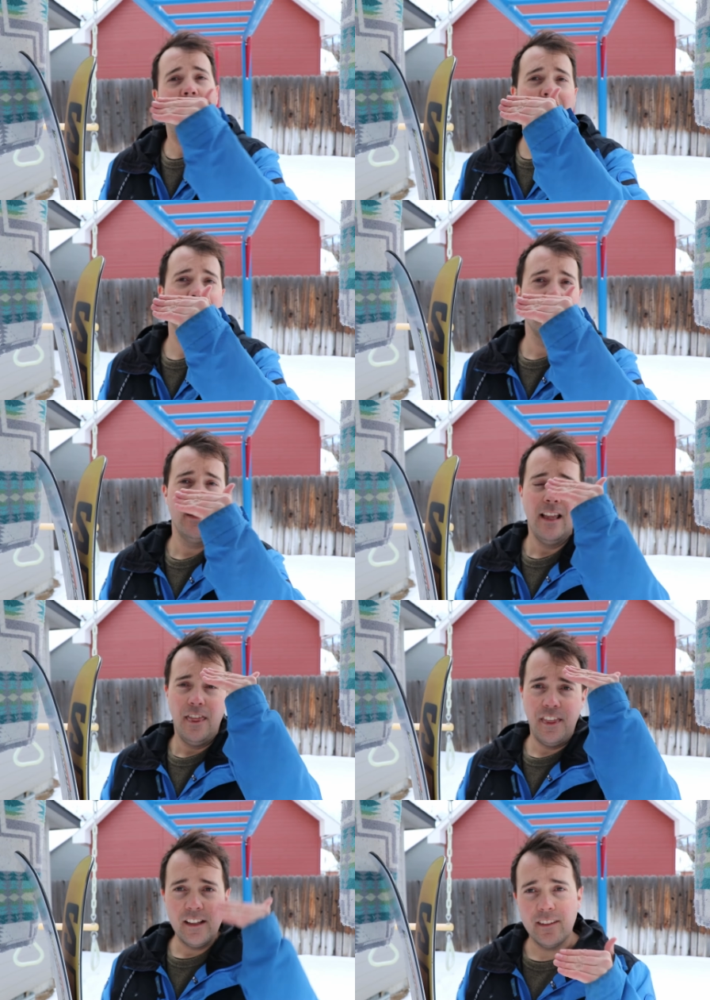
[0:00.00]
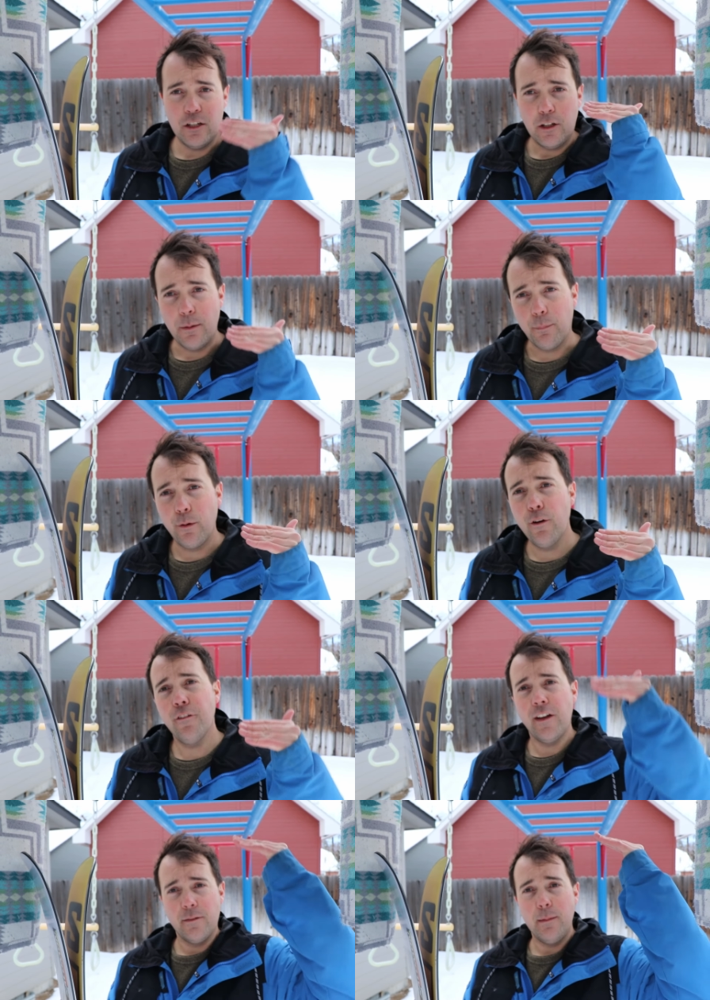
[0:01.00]
and things that you can
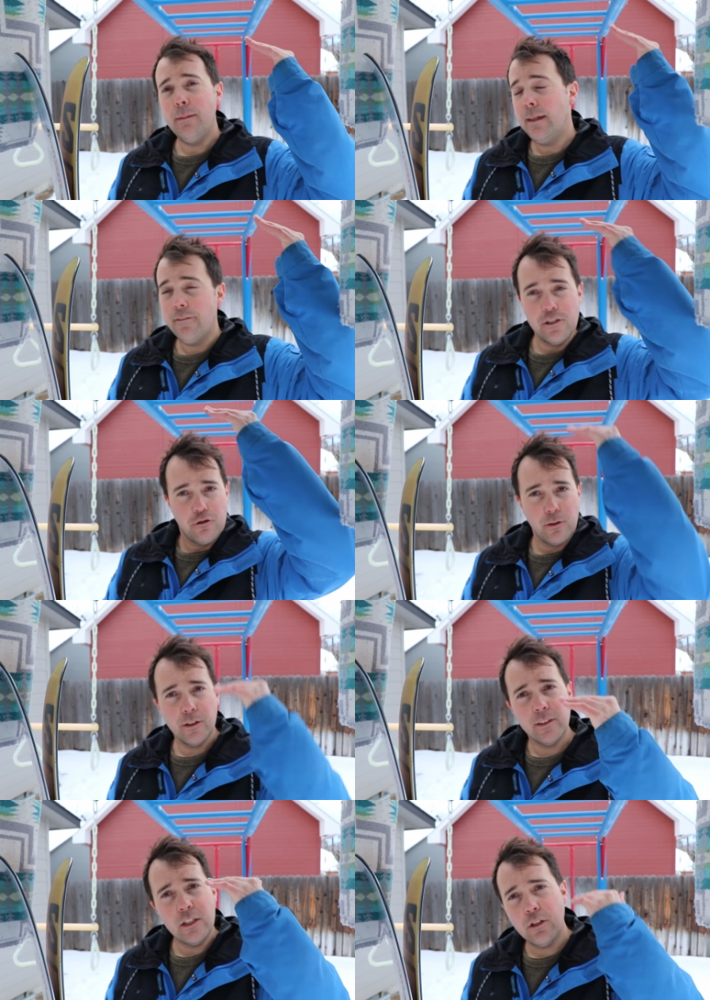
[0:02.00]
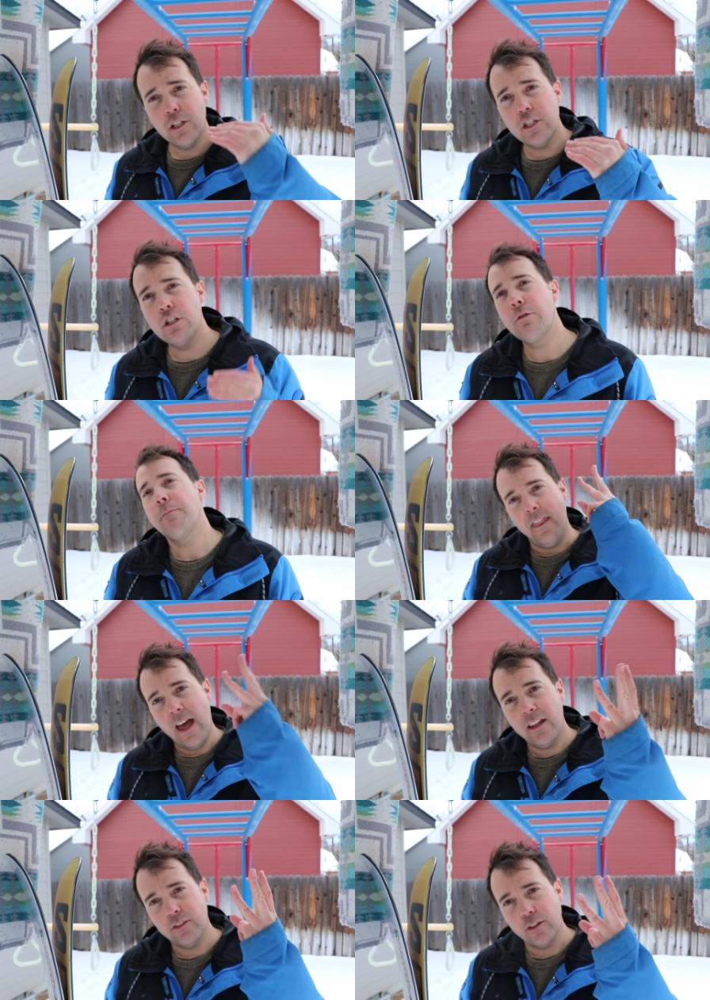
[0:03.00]
improve and maybe even drills that you can do, and
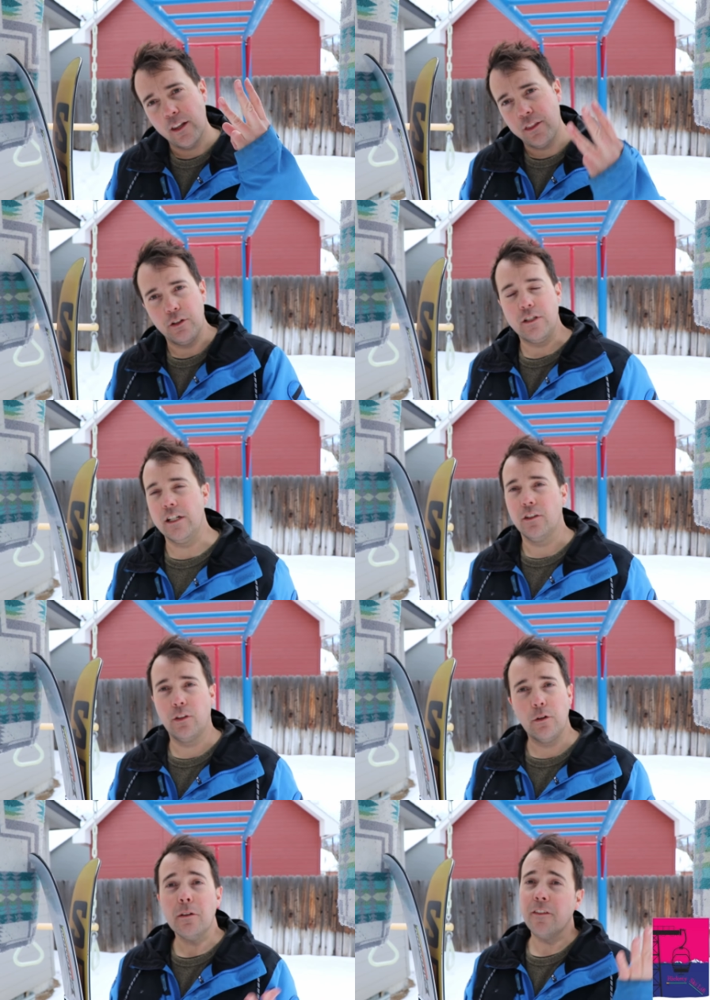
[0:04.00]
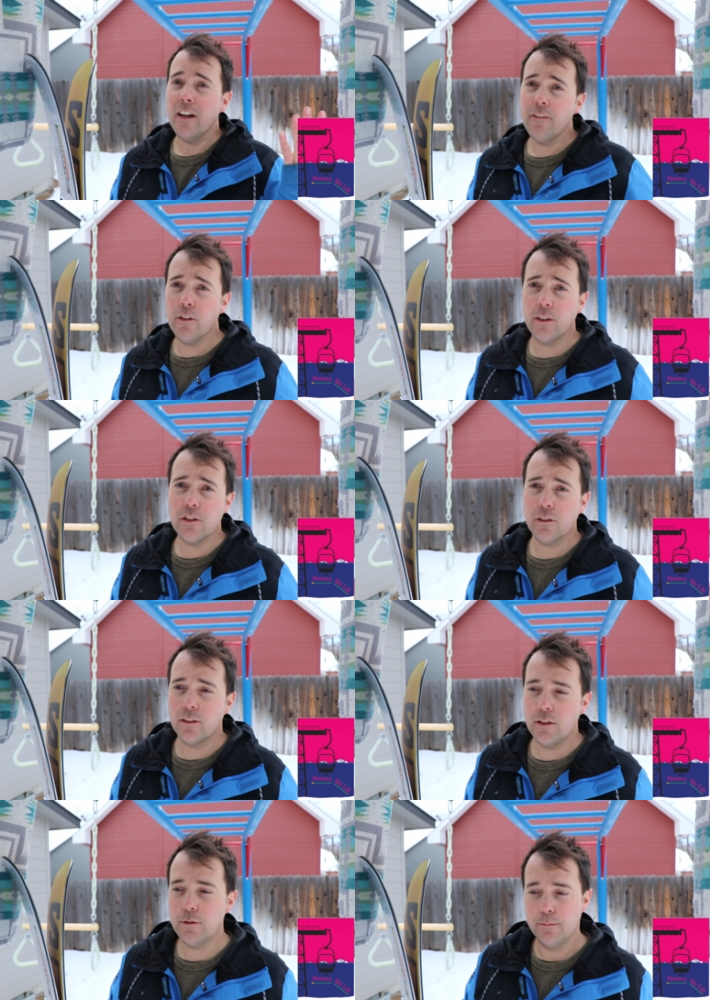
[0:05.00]
that is for the third tier. So if any of those interest
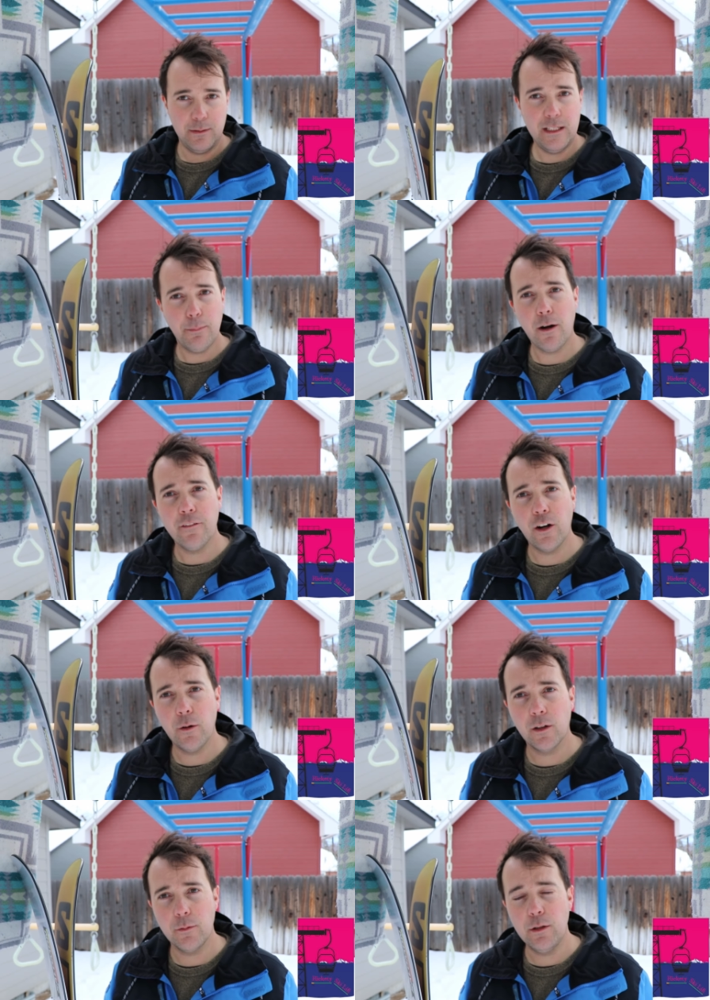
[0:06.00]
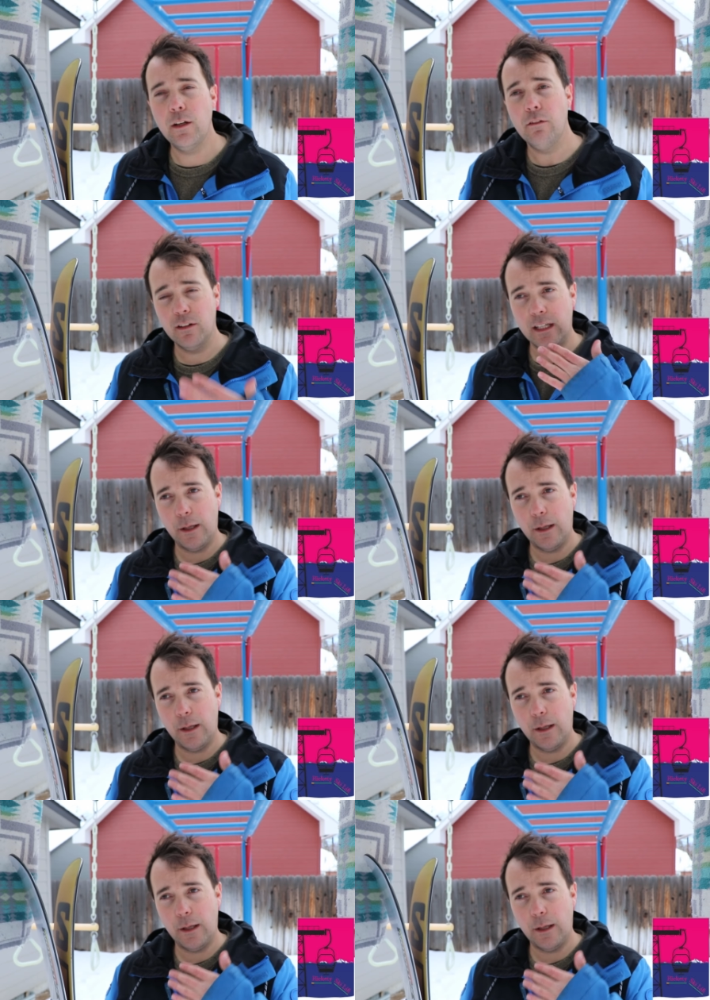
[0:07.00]
you, being a part of our community really